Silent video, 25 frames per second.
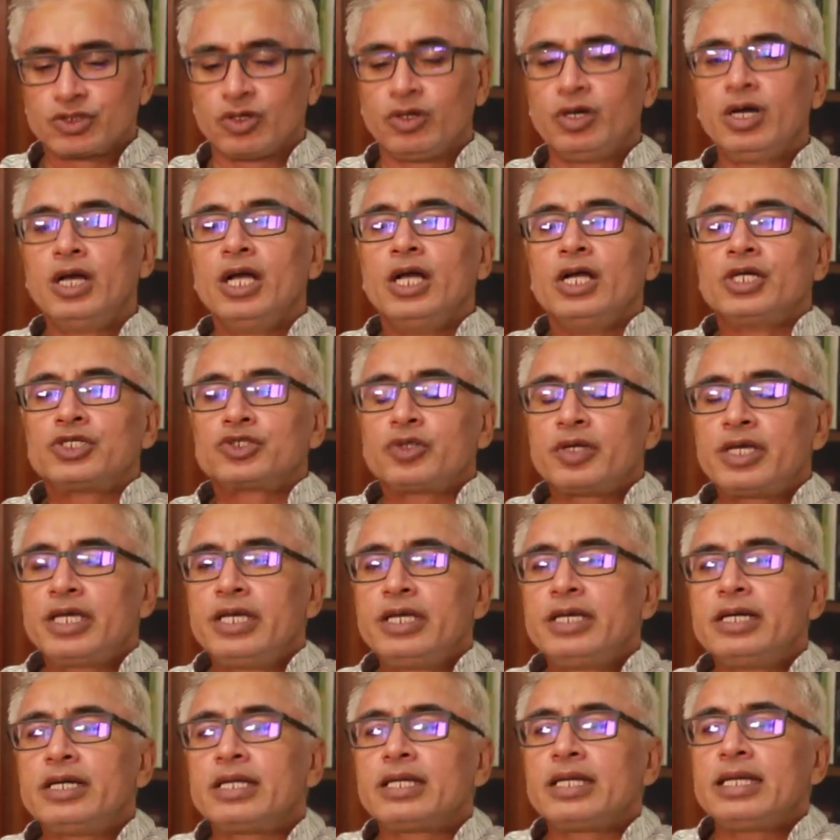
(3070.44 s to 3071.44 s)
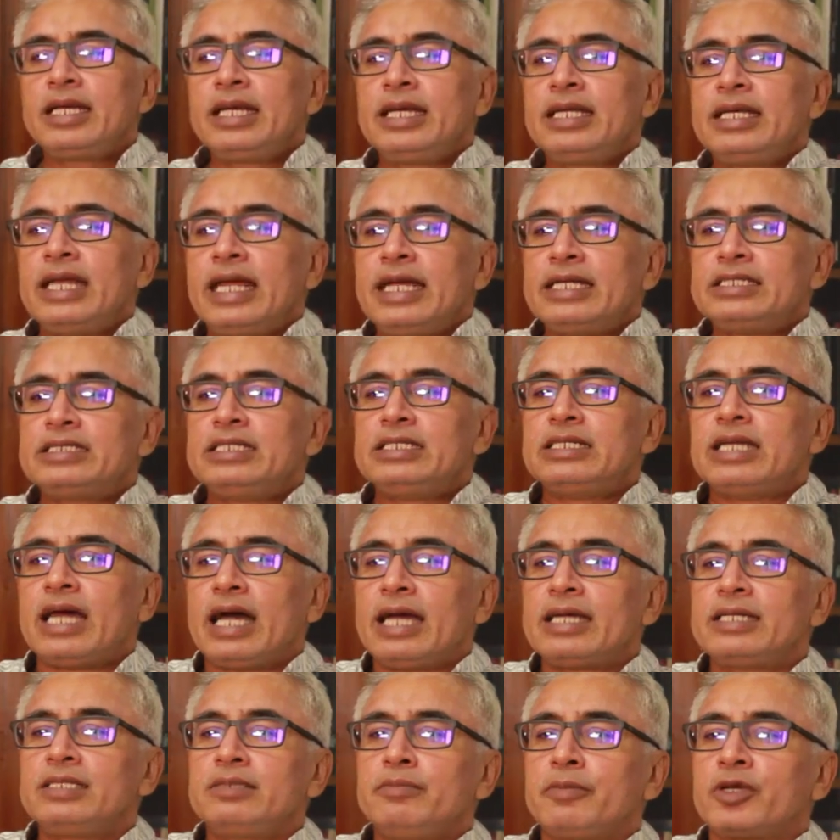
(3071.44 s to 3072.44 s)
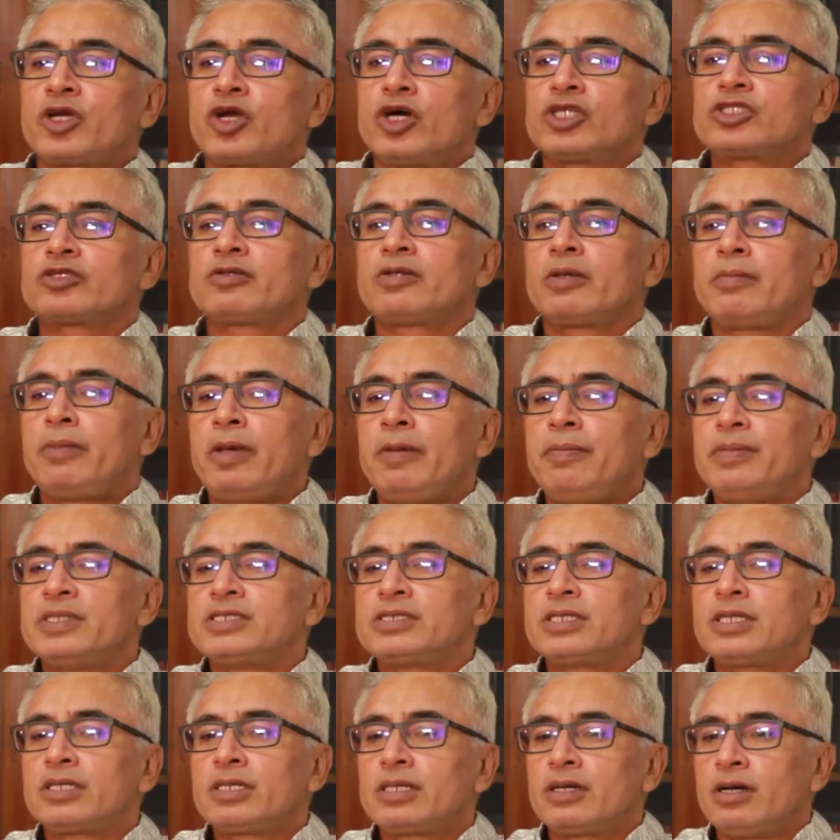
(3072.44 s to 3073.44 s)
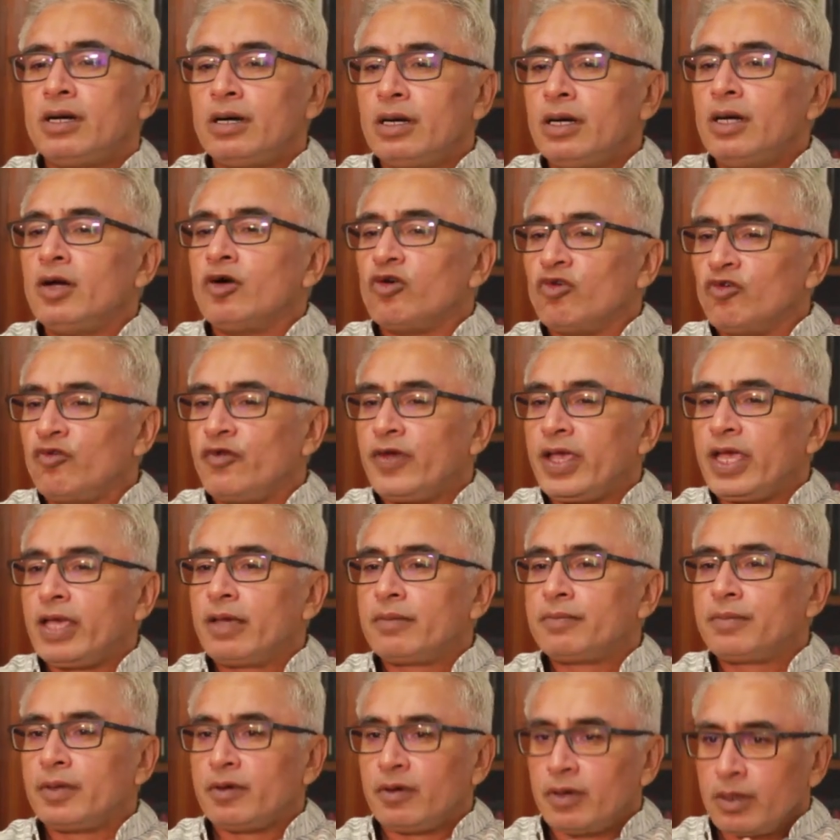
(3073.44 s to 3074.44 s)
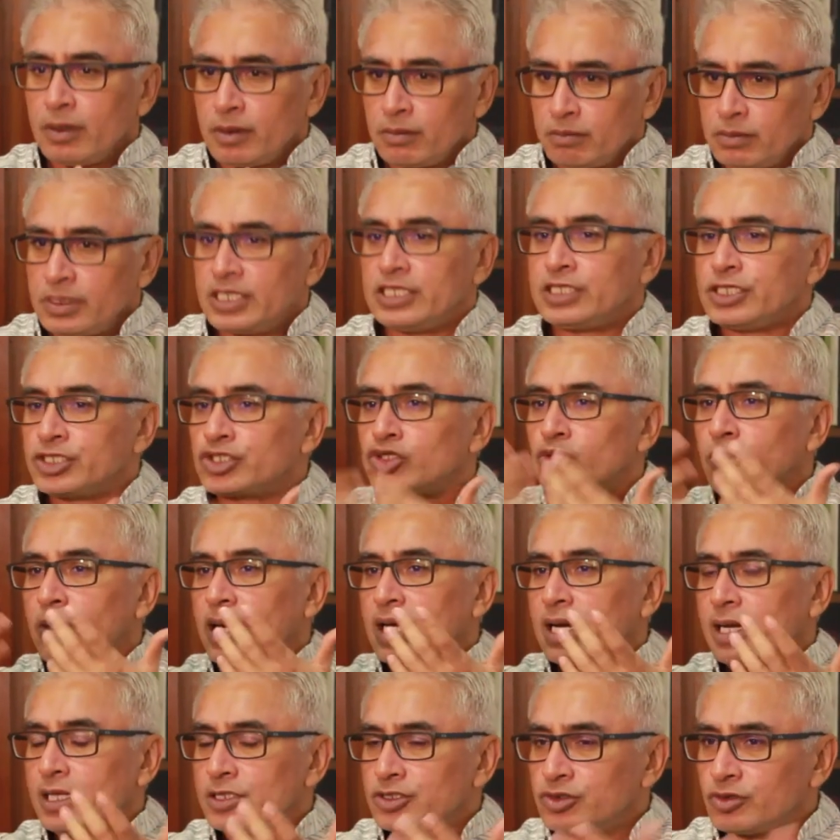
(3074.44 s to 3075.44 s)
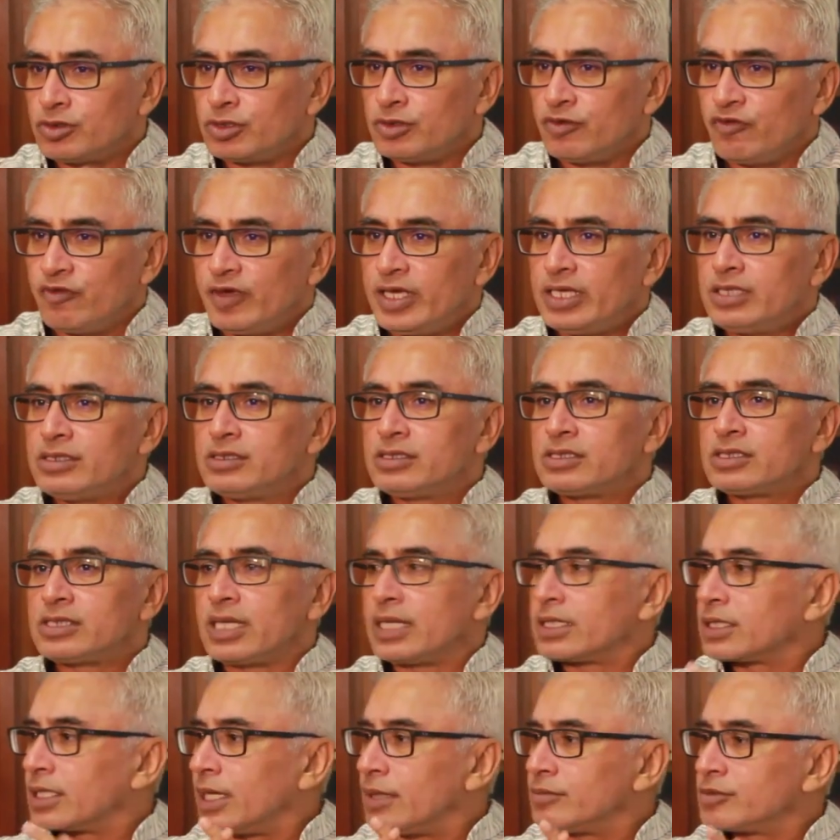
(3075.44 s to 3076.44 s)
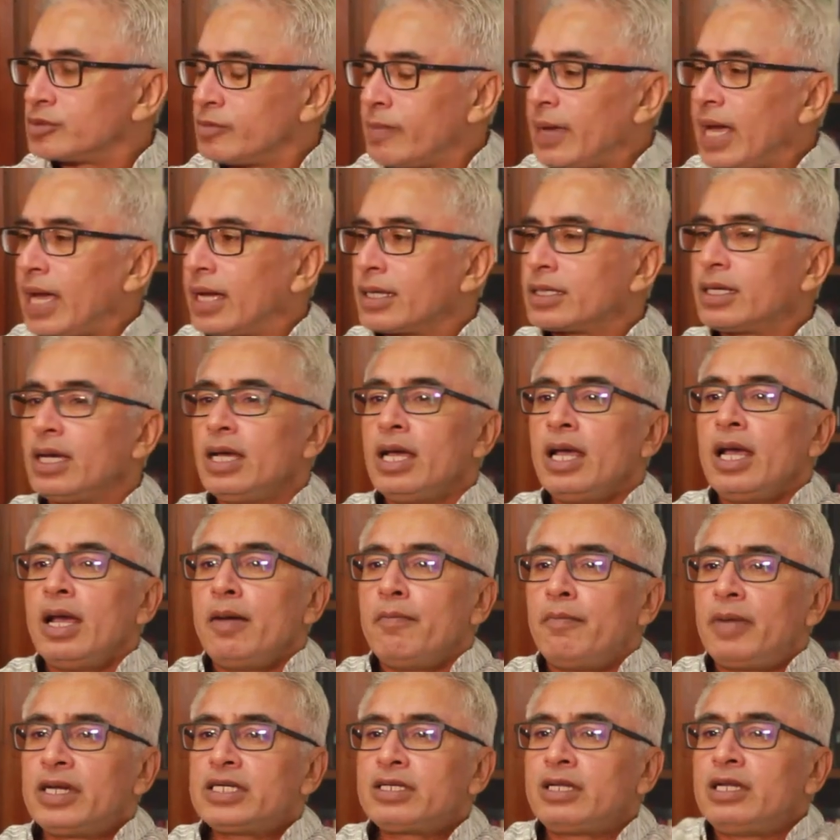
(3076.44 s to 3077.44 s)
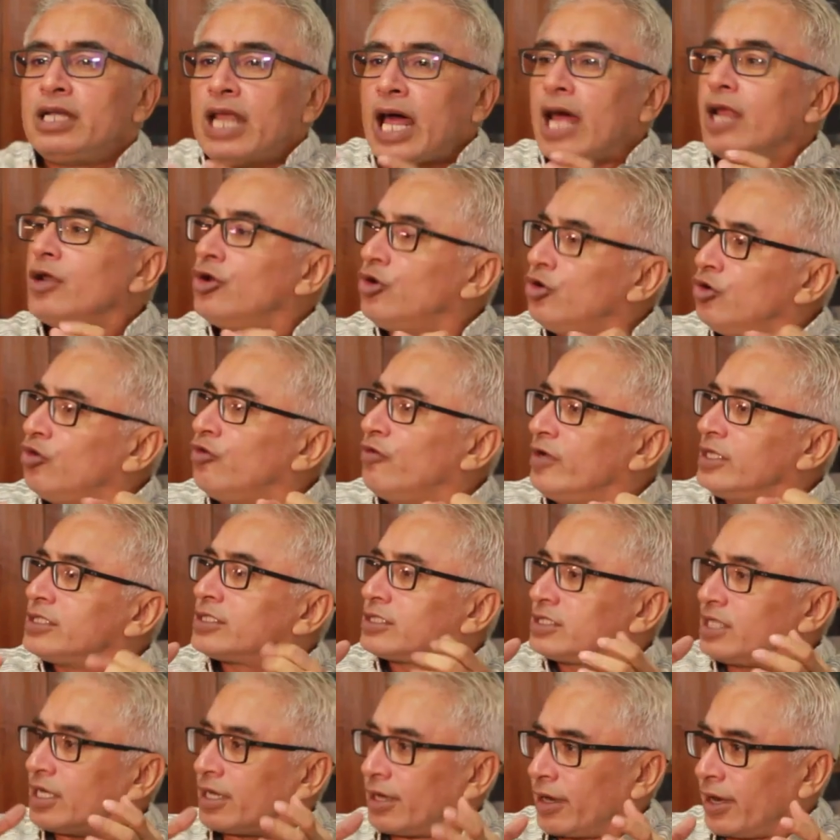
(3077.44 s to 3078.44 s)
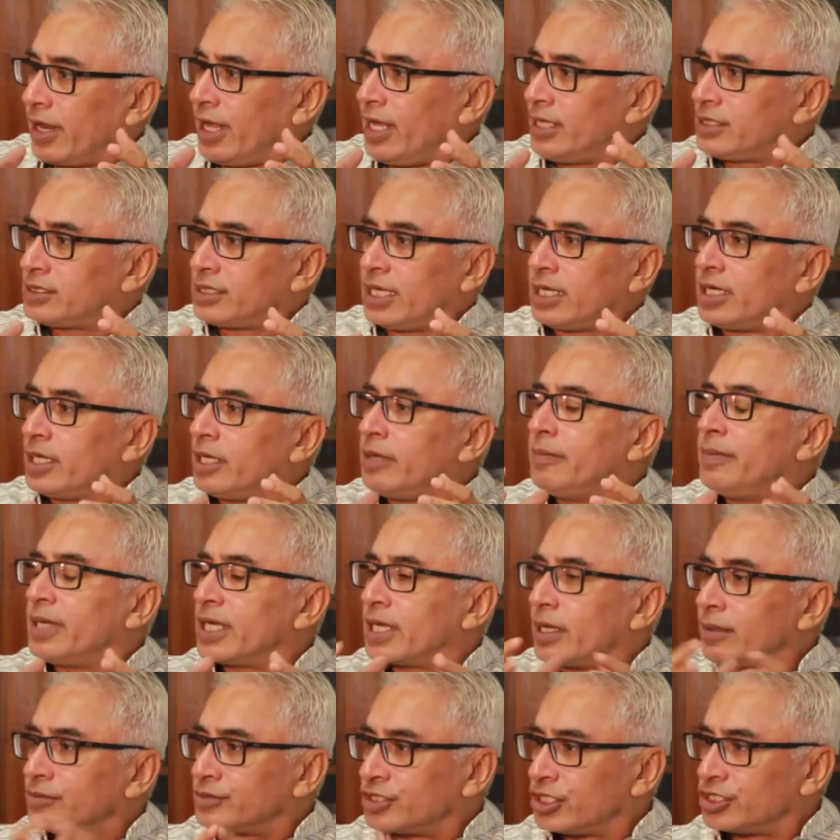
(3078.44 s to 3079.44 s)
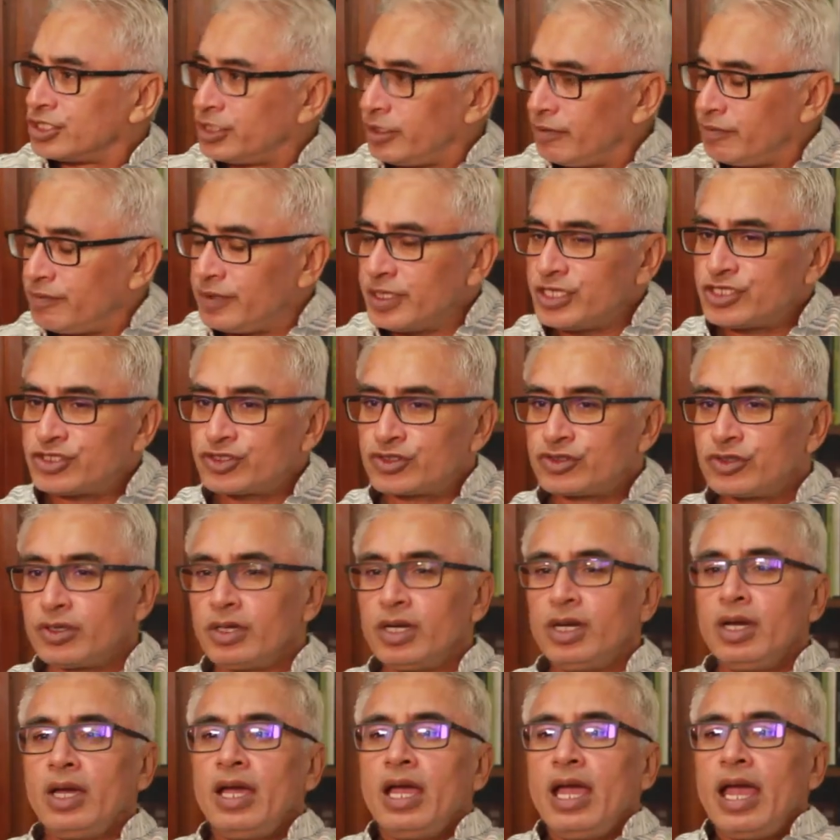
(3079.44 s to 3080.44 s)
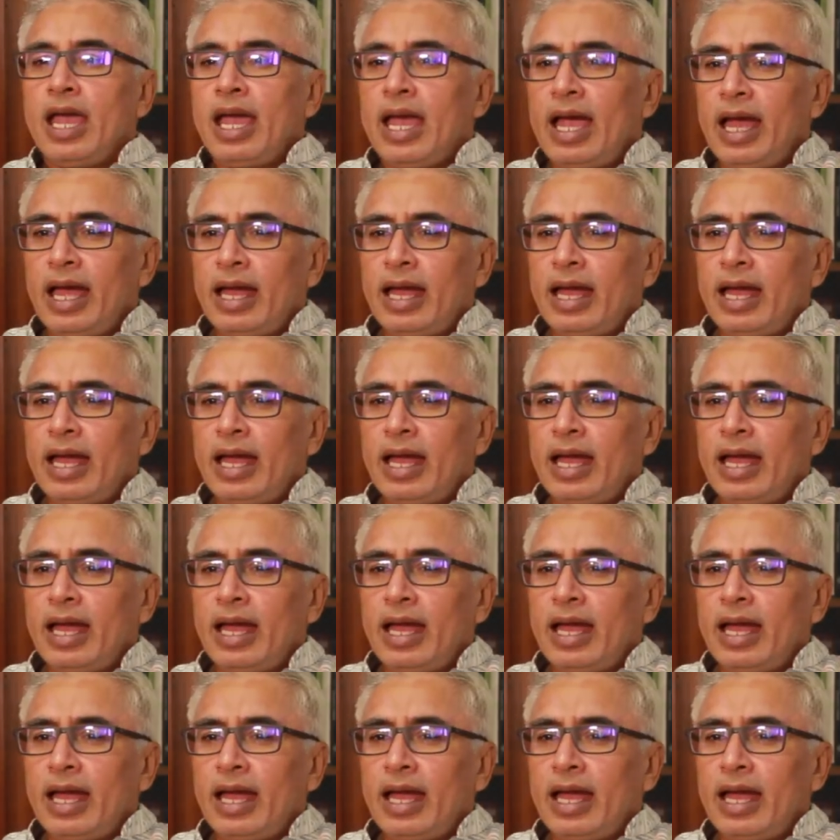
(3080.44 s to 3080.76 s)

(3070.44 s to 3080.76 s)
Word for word: yeah. So so here in 89, because of the VP Singh uh, wave, Nitish Kumar also wins and comes back, but Lalu wins the race and he becomes the chief minister.